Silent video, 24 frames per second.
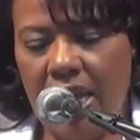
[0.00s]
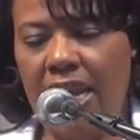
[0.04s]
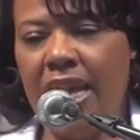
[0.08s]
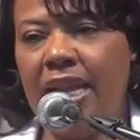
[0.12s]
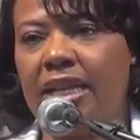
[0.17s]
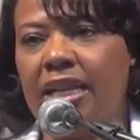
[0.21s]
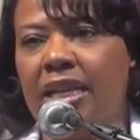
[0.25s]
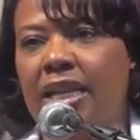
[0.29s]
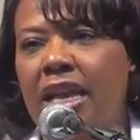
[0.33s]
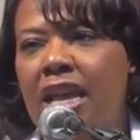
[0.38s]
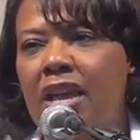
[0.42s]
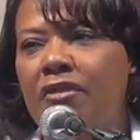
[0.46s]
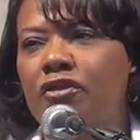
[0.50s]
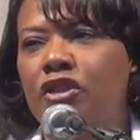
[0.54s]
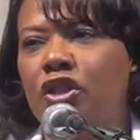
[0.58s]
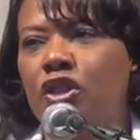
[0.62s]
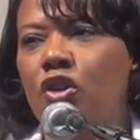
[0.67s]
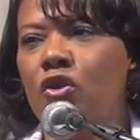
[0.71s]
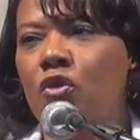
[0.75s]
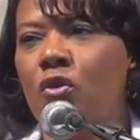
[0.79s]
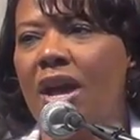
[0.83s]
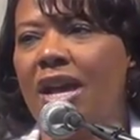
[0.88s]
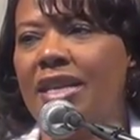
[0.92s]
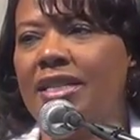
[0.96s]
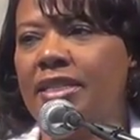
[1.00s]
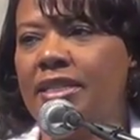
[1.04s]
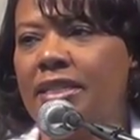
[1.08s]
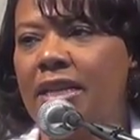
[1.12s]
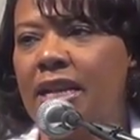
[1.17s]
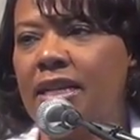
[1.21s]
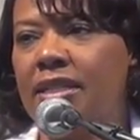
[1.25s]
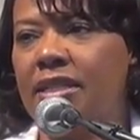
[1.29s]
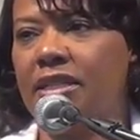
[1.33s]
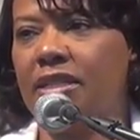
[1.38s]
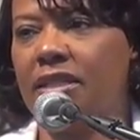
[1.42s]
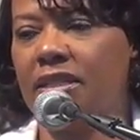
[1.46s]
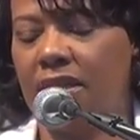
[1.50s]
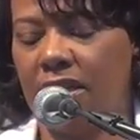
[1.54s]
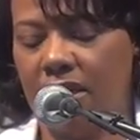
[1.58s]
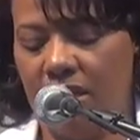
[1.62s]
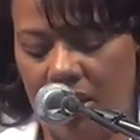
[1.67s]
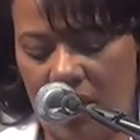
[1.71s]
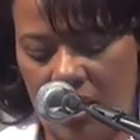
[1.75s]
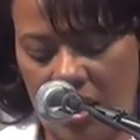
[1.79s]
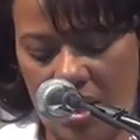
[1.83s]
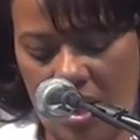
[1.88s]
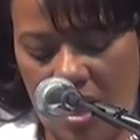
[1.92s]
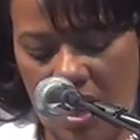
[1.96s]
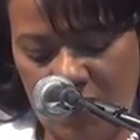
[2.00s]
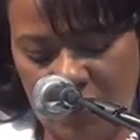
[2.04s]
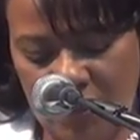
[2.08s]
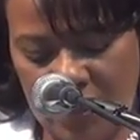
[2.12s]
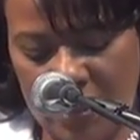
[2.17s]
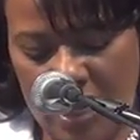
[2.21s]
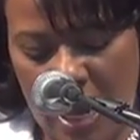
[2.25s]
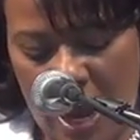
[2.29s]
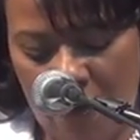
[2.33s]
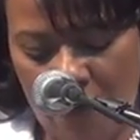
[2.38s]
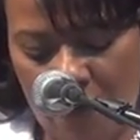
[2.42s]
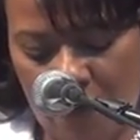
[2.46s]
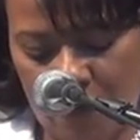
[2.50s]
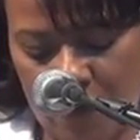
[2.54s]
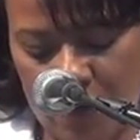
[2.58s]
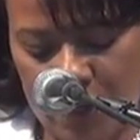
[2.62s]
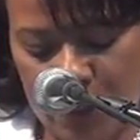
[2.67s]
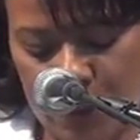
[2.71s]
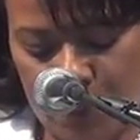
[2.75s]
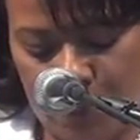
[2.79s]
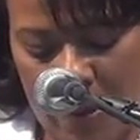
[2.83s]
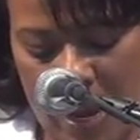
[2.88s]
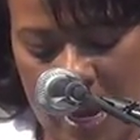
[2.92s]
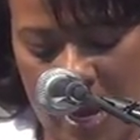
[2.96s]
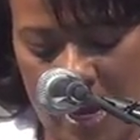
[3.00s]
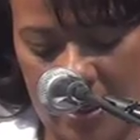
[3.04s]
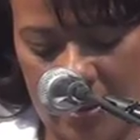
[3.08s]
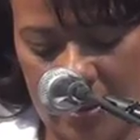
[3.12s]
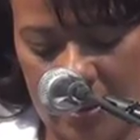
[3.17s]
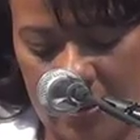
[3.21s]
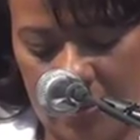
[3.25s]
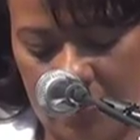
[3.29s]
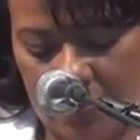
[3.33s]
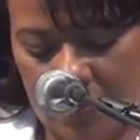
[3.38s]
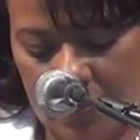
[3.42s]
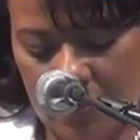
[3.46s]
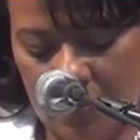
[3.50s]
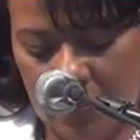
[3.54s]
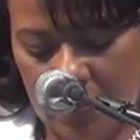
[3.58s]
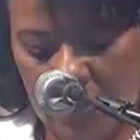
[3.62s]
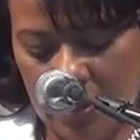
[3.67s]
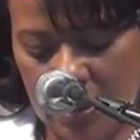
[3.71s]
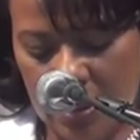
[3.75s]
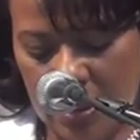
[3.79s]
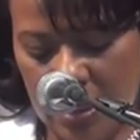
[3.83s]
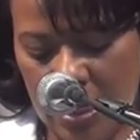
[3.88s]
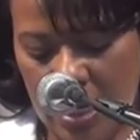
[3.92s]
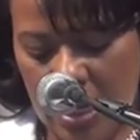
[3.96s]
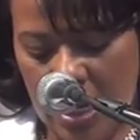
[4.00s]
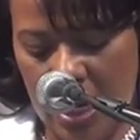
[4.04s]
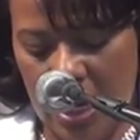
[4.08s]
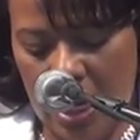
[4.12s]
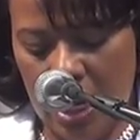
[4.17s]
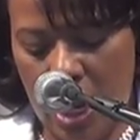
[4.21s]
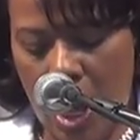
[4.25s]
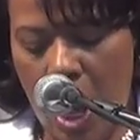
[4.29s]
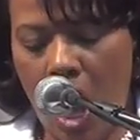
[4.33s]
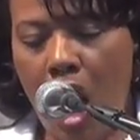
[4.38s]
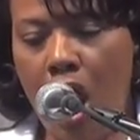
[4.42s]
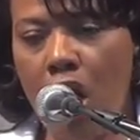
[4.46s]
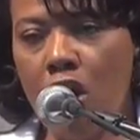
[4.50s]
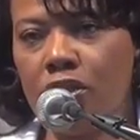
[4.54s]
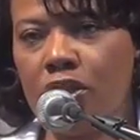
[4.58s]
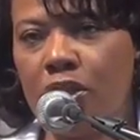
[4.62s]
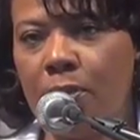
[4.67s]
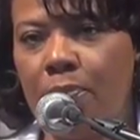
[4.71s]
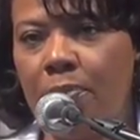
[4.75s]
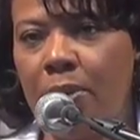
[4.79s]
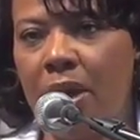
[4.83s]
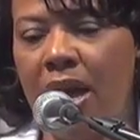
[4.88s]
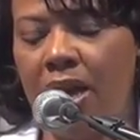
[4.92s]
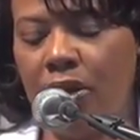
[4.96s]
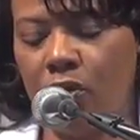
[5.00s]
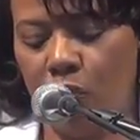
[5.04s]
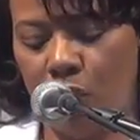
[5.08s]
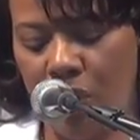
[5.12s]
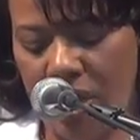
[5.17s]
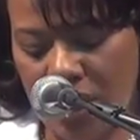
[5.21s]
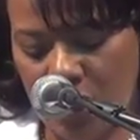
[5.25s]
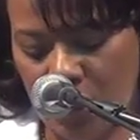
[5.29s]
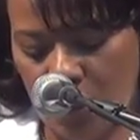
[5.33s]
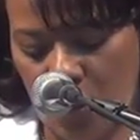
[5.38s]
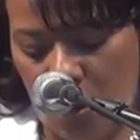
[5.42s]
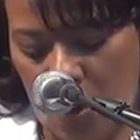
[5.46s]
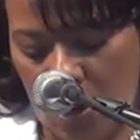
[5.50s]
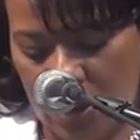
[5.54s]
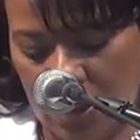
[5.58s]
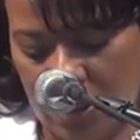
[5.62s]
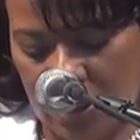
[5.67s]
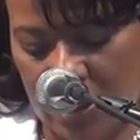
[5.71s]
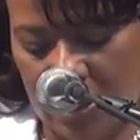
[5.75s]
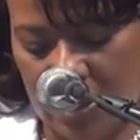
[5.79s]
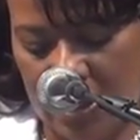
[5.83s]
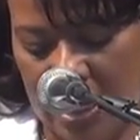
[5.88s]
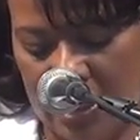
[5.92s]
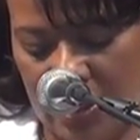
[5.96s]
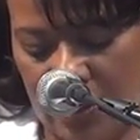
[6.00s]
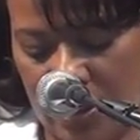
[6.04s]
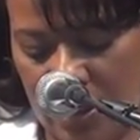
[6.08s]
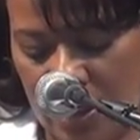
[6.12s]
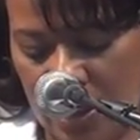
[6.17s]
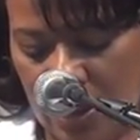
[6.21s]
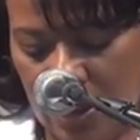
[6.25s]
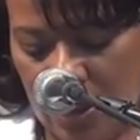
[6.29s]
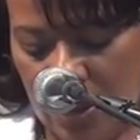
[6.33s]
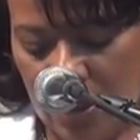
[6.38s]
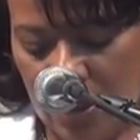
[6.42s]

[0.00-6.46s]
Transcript: It gives you a sense of self-respect. It calls upon resources and